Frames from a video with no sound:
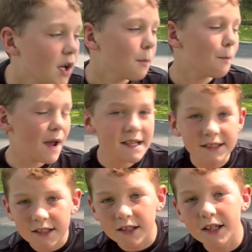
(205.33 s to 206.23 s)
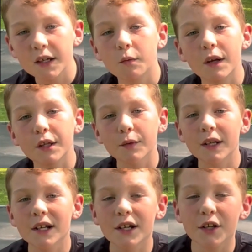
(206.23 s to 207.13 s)
Basically, what you
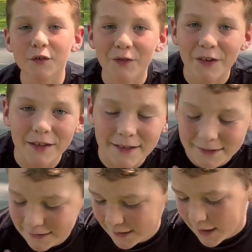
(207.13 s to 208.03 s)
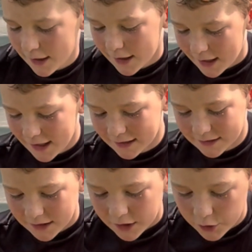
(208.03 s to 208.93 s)
need to do for this is
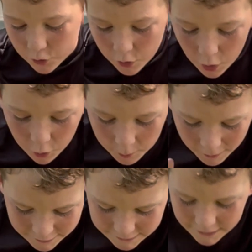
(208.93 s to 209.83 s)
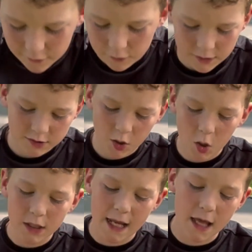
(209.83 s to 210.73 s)
you go to my channel. It's
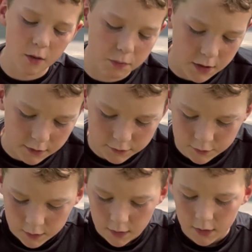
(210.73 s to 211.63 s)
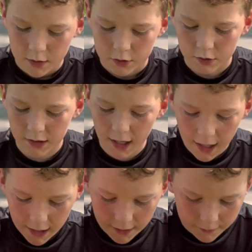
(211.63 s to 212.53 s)
called L bros.
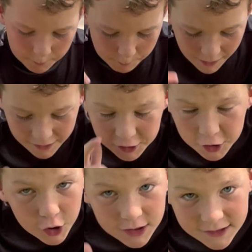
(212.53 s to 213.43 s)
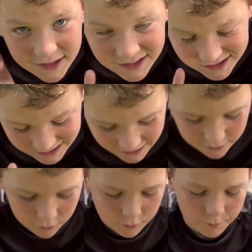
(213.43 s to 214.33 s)
And make sure it's this channel.